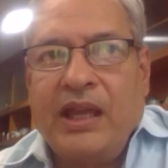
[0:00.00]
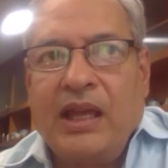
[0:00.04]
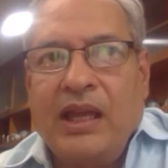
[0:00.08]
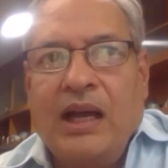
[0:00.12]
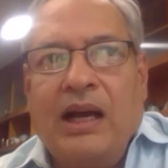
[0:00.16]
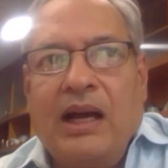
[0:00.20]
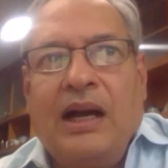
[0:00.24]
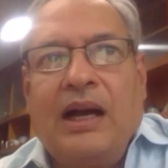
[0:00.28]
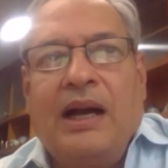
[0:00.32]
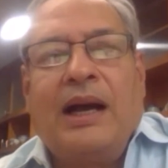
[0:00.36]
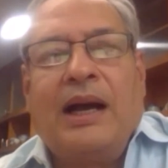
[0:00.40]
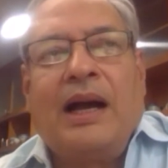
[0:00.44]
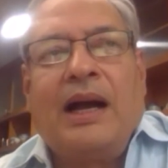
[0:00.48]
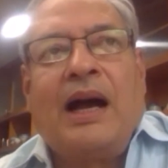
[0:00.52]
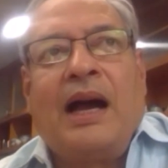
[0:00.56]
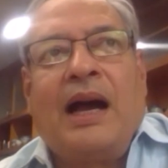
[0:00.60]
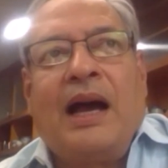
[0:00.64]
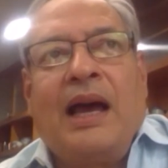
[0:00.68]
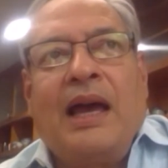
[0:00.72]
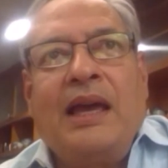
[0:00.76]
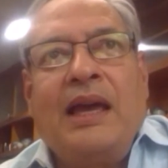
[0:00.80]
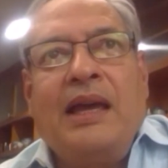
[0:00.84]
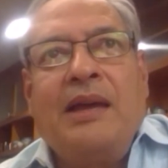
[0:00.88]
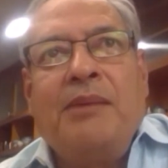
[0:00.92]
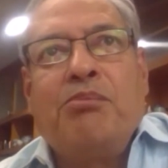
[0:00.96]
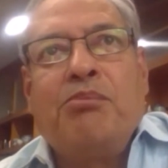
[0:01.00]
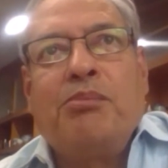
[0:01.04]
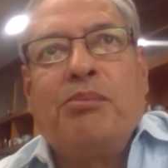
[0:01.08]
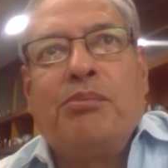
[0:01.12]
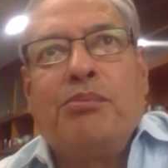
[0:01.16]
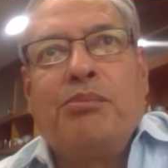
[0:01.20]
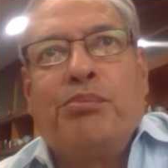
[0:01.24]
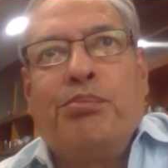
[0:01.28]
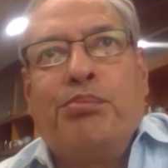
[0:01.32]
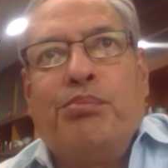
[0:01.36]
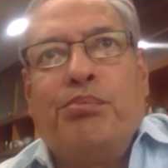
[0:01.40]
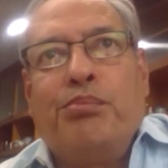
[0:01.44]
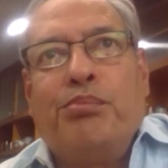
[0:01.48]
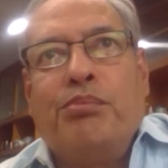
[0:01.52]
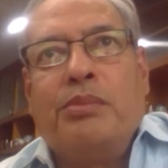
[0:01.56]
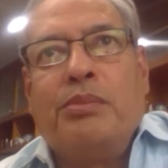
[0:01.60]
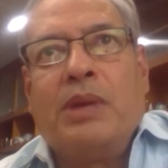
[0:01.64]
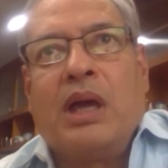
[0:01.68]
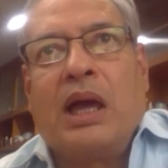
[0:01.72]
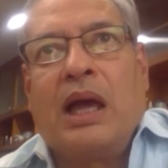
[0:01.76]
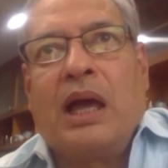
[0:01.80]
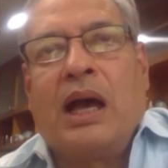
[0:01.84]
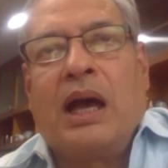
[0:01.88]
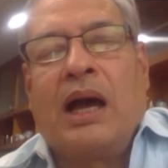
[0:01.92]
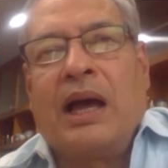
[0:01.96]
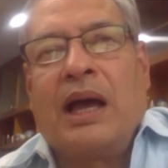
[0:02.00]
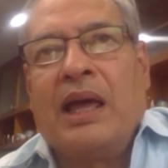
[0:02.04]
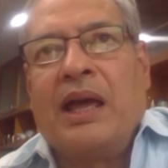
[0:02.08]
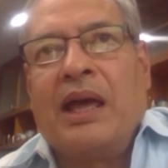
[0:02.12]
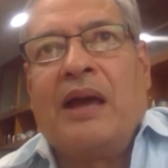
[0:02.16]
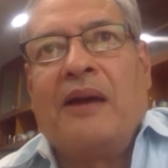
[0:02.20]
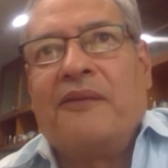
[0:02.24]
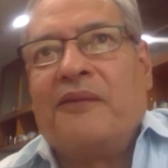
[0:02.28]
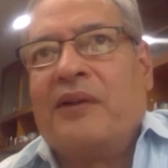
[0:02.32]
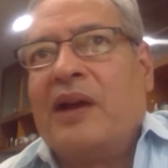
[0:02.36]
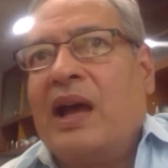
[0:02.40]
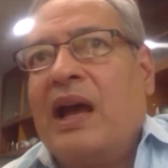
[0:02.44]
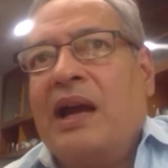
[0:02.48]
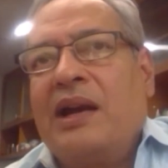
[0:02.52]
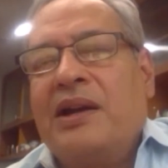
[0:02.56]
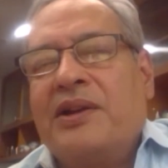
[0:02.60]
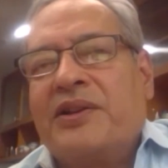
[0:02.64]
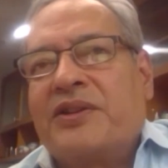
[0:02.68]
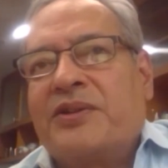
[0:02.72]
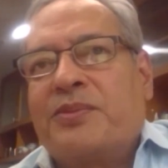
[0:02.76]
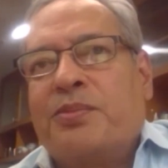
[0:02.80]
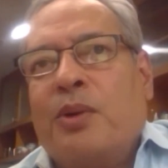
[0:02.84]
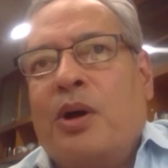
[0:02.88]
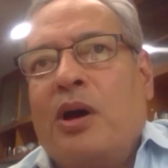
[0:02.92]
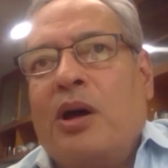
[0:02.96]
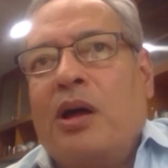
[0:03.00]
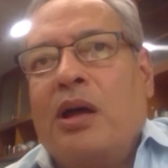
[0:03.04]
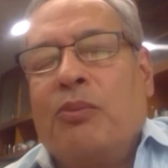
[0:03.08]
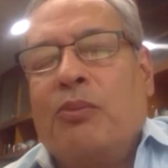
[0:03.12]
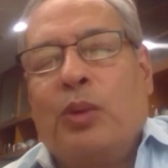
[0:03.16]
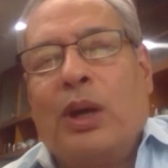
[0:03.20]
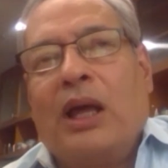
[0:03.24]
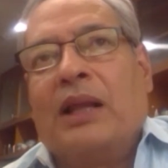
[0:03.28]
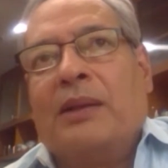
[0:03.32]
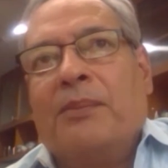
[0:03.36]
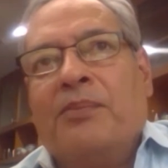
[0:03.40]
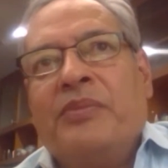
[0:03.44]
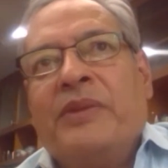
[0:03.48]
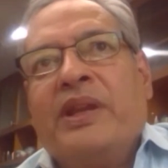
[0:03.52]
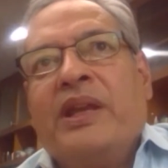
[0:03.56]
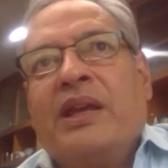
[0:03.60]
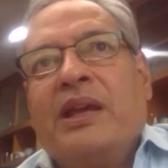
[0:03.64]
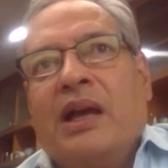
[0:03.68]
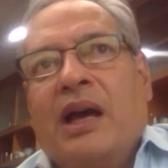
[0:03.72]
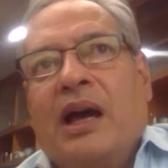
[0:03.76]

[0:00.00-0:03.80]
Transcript: I have had a small, well,